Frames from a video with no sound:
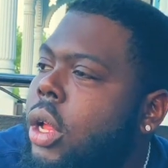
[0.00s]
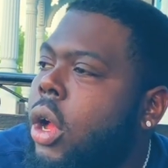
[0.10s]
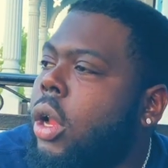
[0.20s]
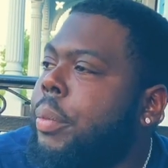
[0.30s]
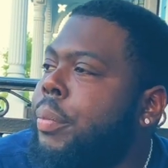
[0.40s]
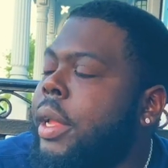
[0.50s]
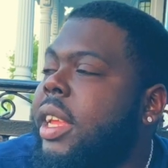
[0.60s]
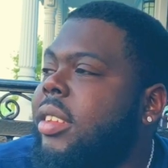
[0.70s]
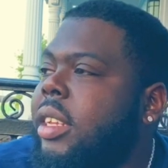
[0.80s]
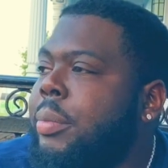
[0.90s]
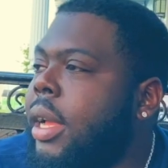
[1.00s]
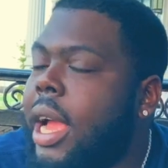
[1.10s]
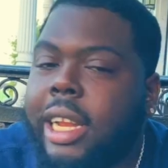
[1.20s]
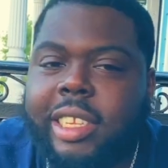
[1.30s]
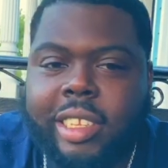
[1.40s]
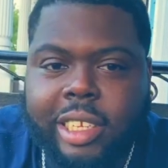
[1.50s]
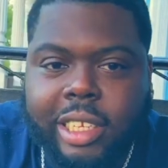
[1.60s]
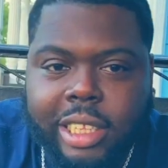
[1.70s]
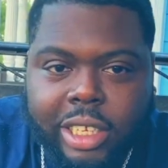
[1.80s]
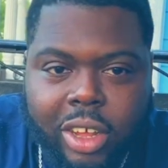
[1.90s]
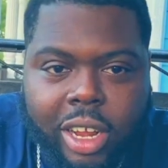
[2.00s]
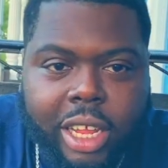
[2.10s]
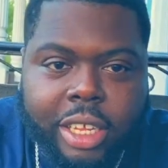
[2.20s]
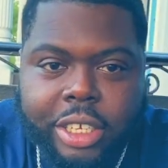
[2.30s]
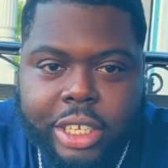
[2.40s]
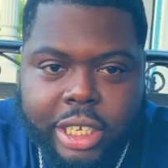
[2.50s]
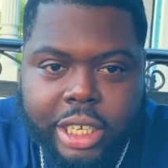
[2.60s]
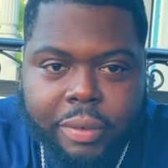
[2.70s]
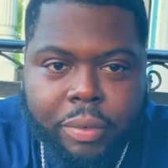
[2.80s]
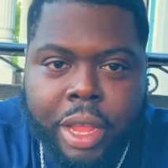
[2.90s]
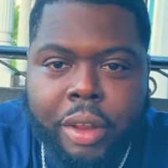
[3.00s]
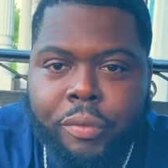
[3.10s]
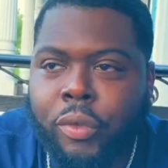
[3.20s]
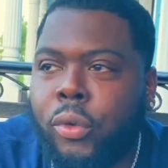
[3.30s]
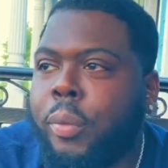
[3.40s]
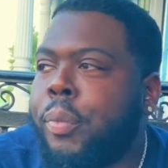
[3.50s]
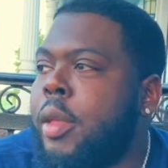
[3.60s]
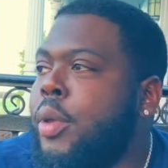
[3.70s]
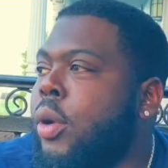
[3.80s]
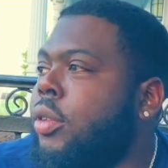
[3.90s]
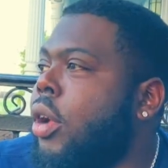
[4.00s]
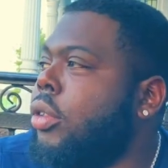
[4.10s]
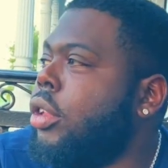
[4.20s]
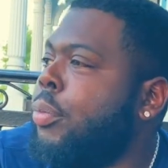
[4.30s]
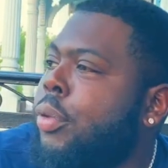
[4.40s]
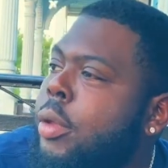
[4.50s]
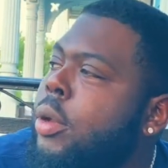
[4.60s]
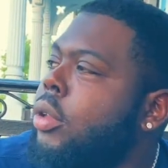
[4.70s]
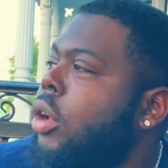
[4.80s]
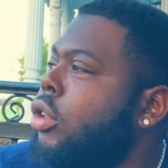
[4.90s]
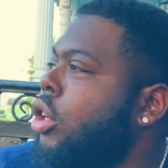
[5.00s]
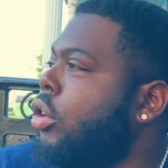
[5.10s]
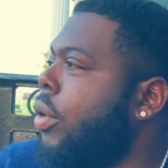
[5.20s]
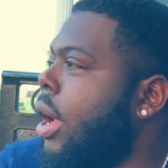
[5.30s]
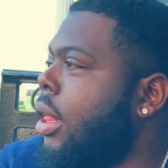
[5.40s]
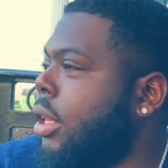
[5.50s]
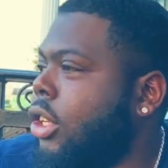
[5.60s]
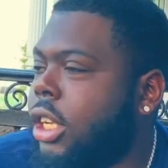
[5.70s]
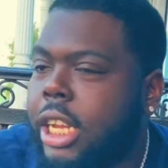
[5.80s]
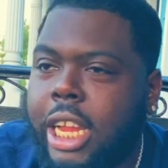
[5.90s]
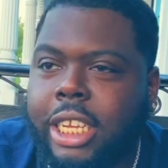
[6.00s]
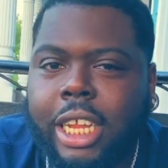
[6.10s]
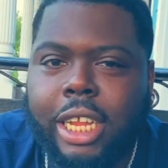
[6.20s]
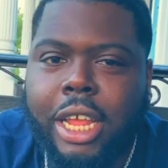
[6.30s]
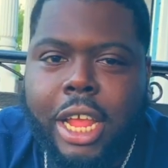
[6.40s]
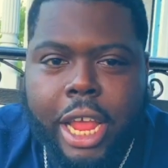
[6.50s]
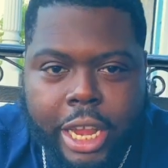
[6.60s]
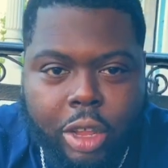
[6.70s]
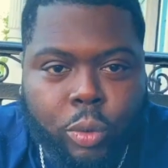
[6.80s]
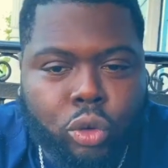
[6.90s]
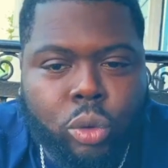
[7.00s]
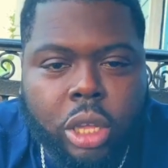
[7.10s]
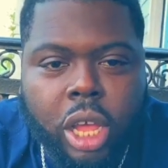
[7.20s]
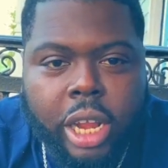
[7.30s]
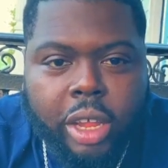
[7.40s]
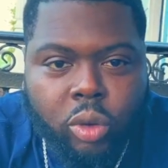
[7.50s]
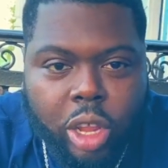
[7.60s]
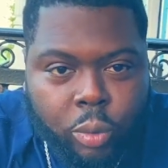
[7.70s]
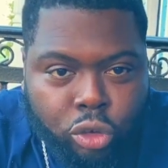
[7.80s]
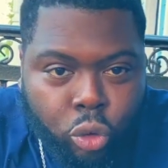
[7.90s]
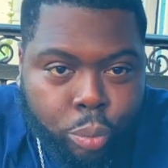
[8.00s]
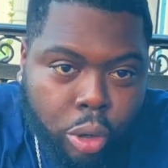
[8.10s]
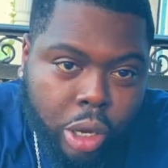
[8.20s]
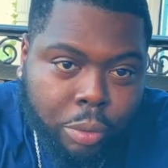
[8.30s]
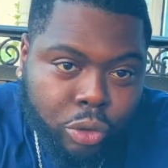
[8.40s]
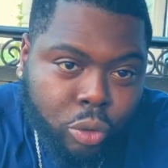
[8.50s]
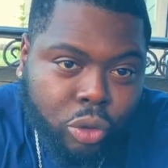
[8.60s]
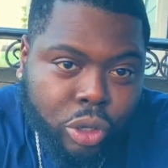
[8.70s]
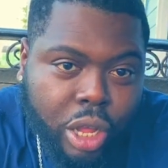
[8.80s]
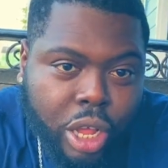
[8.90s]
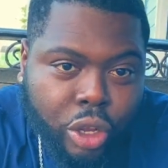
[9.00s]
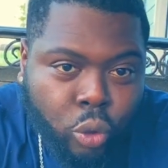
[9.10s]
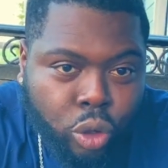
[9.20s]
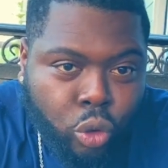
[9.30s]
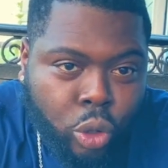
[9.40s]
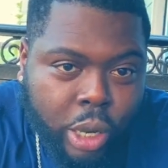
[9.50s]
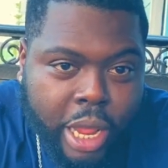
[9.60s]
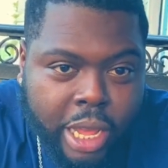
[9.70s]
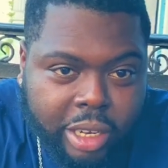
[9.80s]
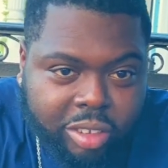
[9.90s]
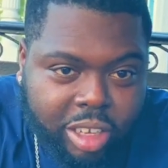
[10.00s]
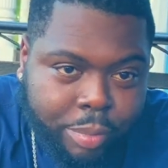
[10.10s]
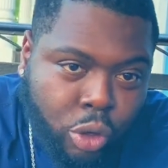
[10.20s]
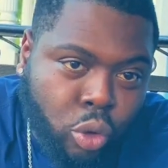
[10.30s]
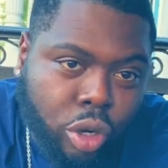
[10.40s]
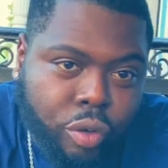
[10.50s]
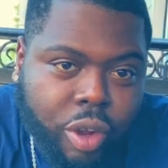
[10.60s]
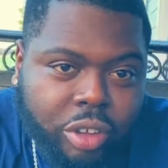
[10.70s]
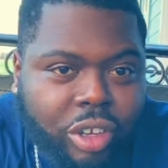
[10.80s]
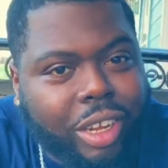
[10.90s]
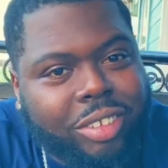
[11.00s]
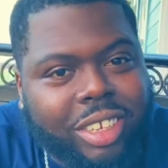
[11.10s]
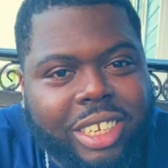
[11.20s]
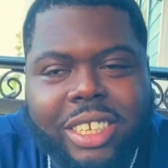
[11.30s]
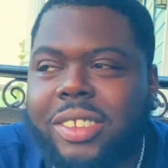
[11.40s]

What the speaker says: all the BST behind the scenes and all that good shit. Interview the people, you gonna talk to the people, you gonna talk to the crowd and shit like that. And that's what you good at. So that's what you part, that's what you the leg of the team, or you the crutch, you know what I'm saying?